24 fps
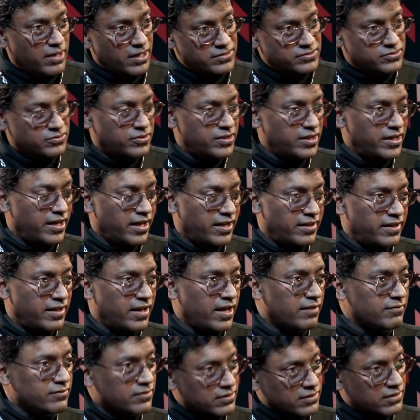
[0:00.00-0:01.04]
bansuri, and then
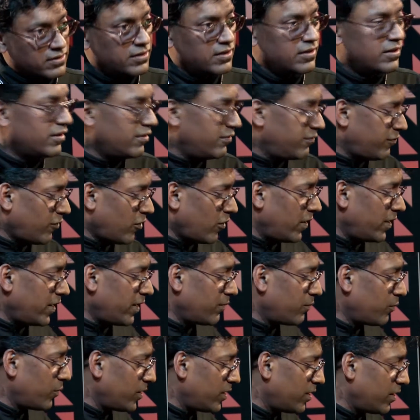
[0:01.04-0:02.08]
I will follow it
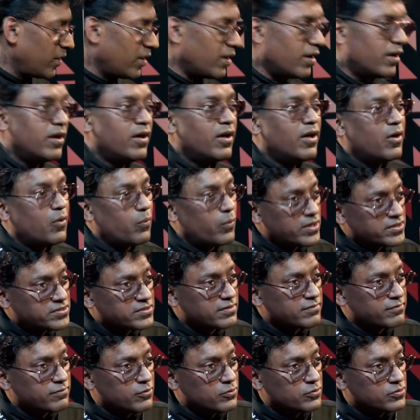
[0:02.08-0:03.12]
up with a
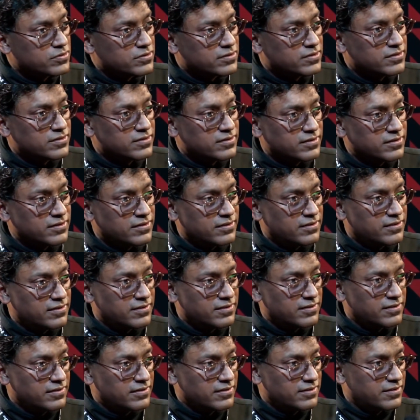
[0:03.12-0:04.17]
Western flute
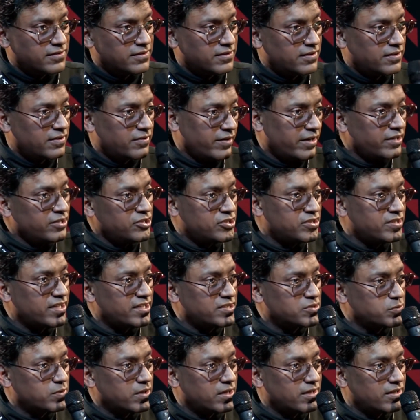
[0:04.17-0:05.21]
rendition
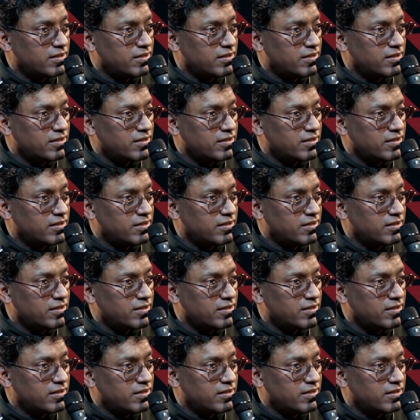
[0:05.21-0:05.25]
as well